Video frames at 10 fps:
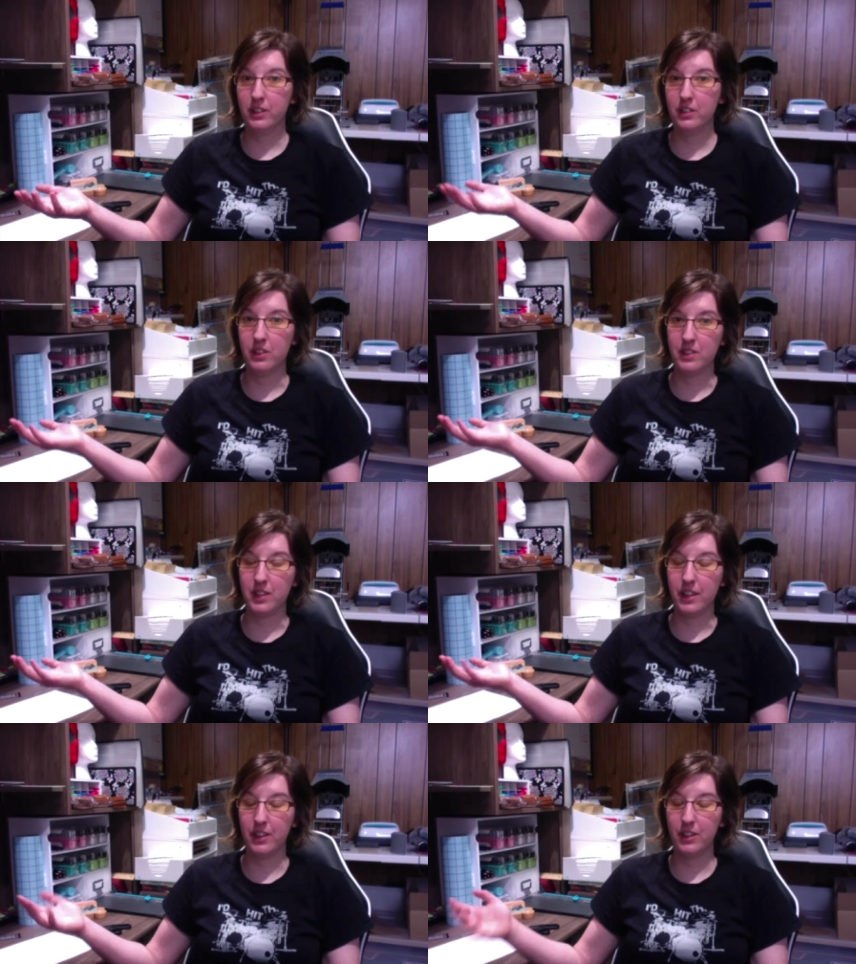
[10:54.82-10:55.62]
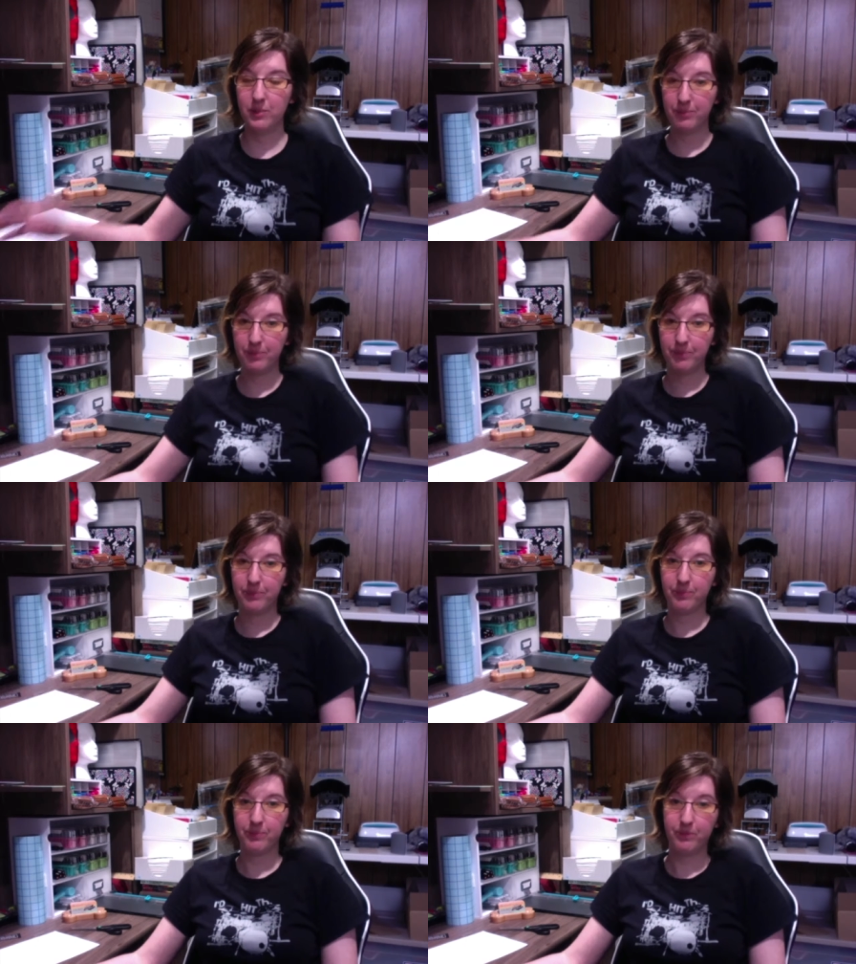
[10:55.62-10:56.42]
to the seller.
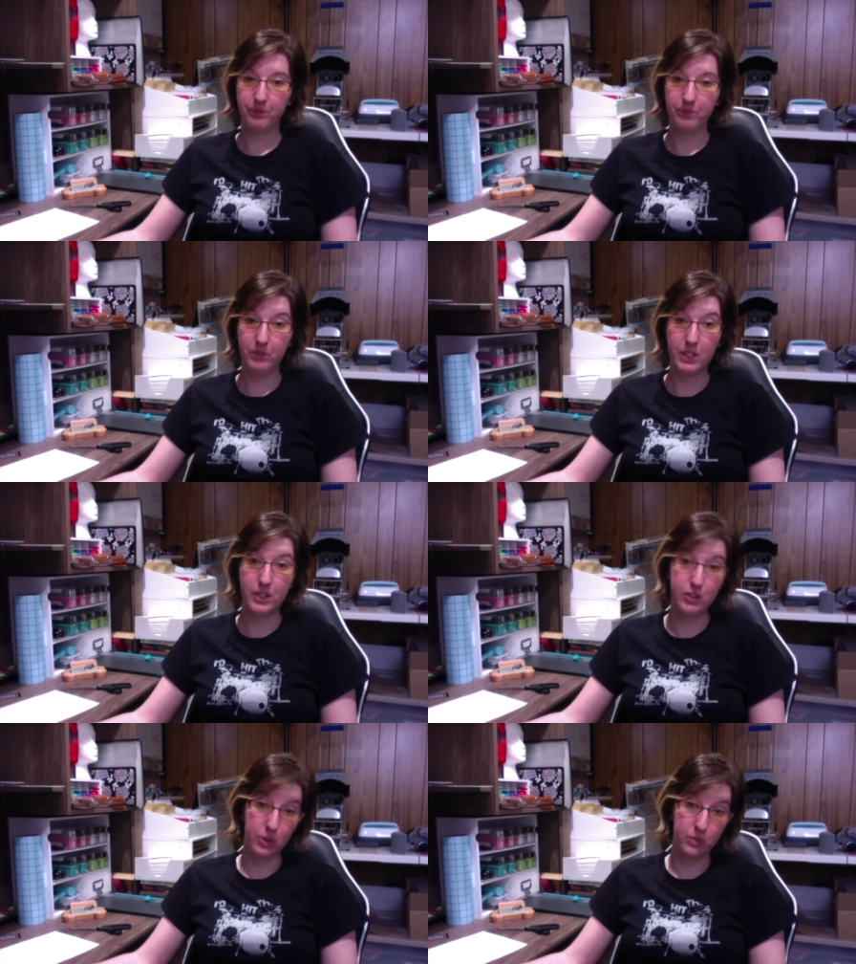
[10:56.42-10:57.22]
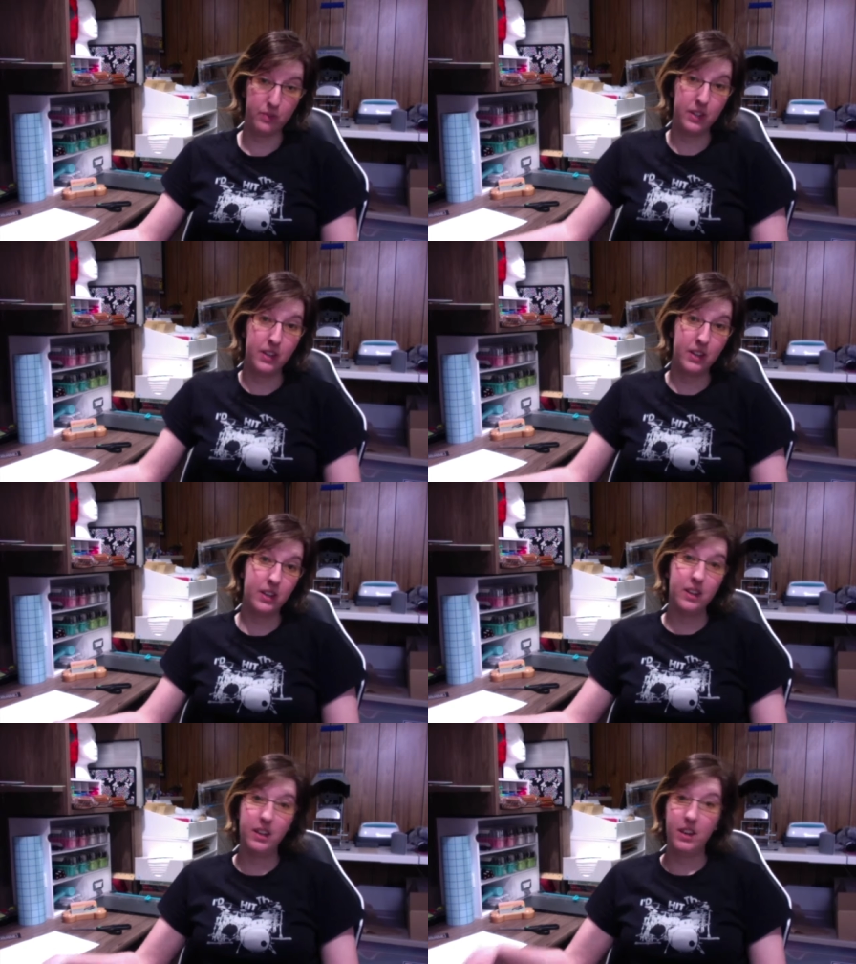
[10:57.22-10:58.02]
So,
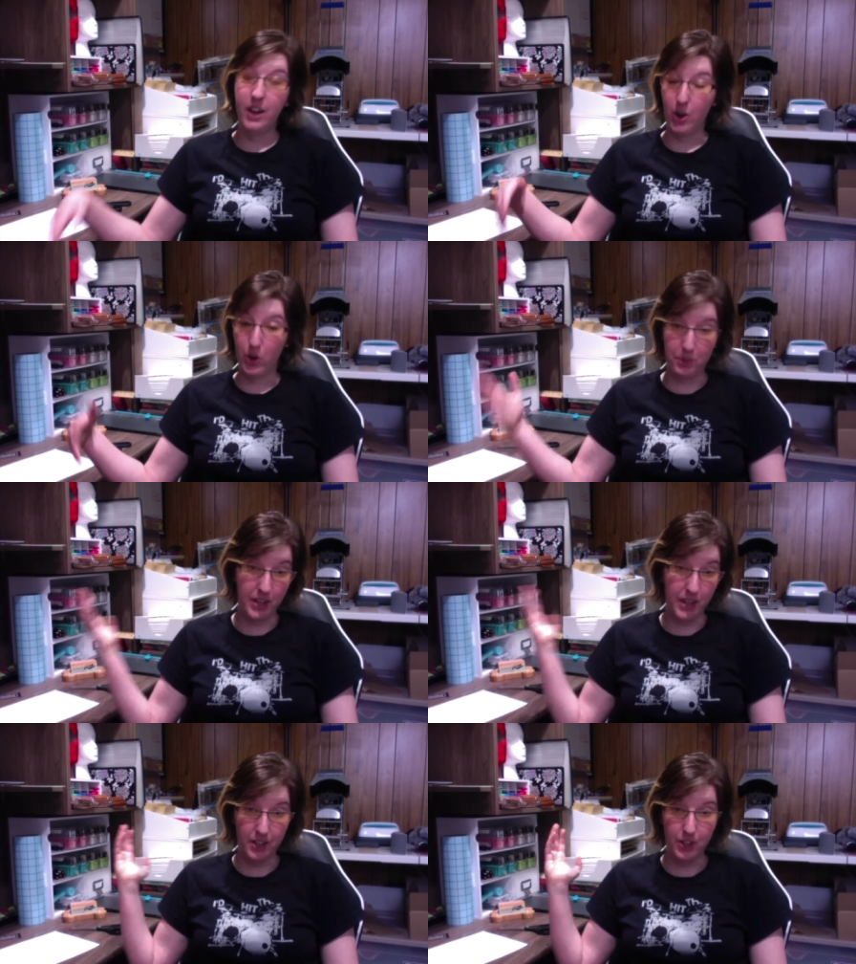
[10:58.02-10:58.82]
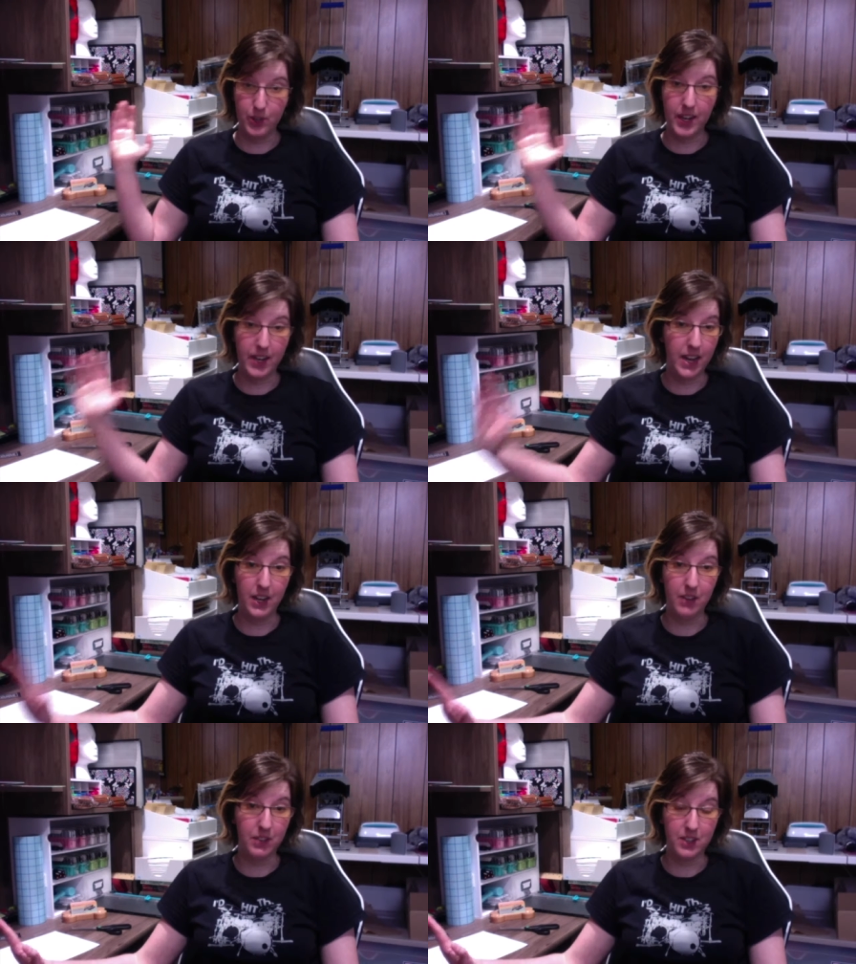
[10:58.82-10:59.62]
I hope that you take any
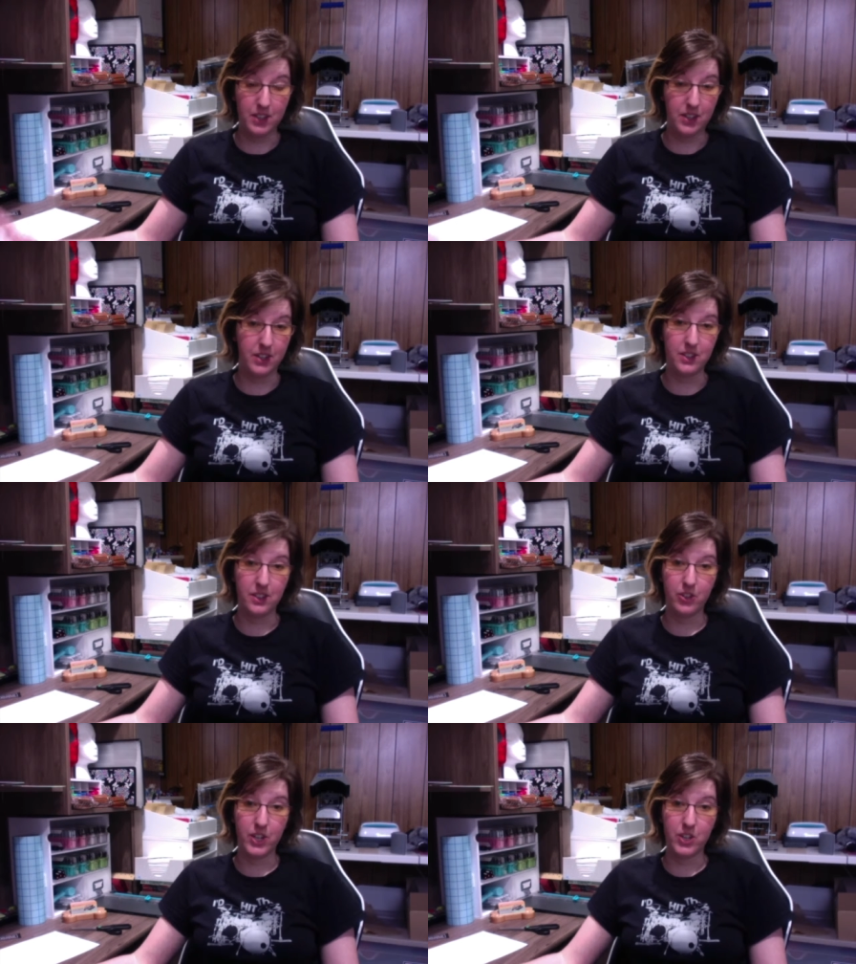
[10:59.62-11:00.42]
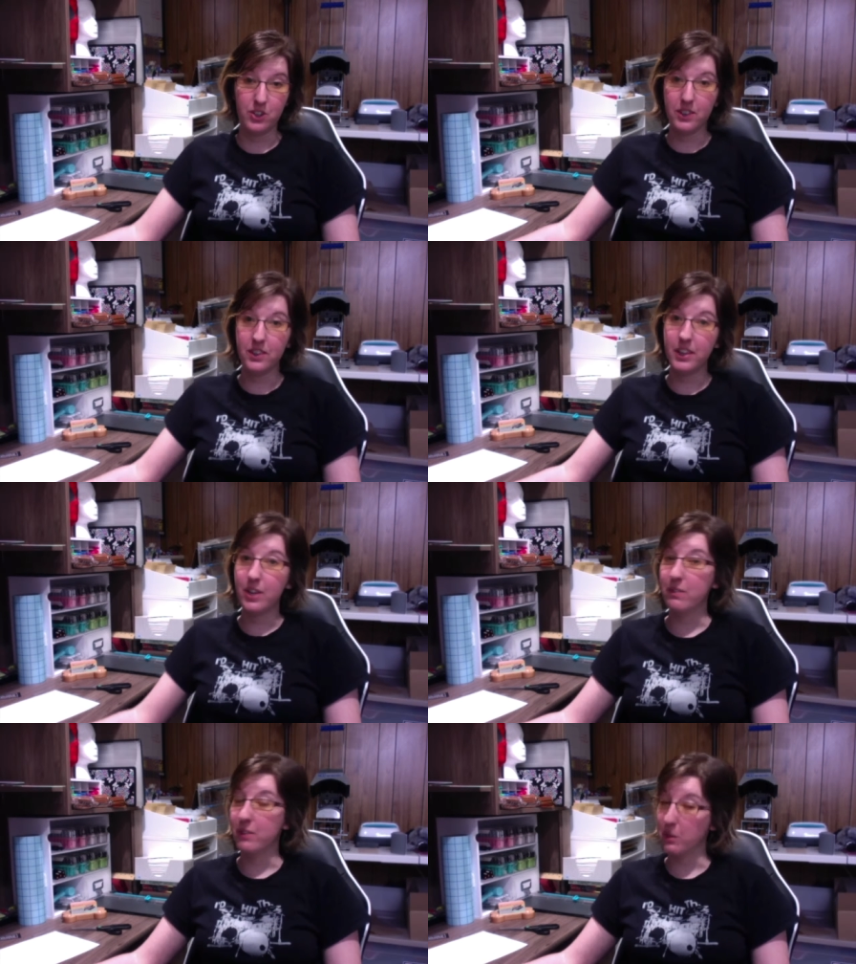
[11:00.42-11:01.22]
of this into consideration. Thank
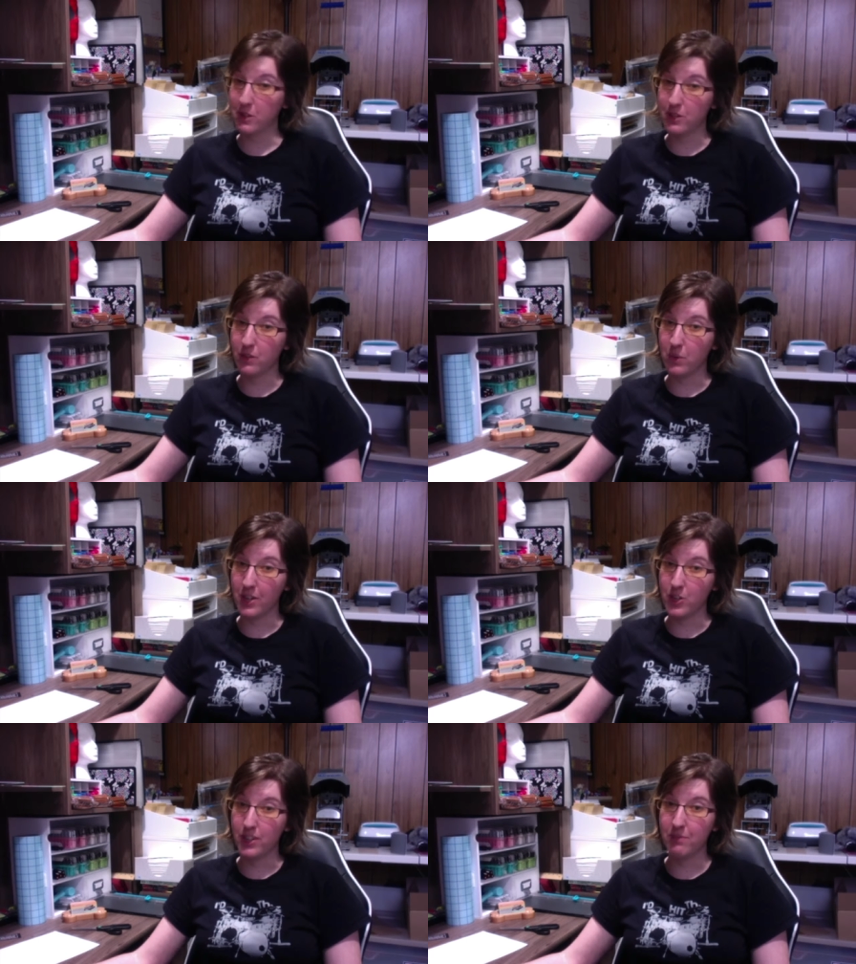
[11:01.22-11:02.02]
you very much for watching.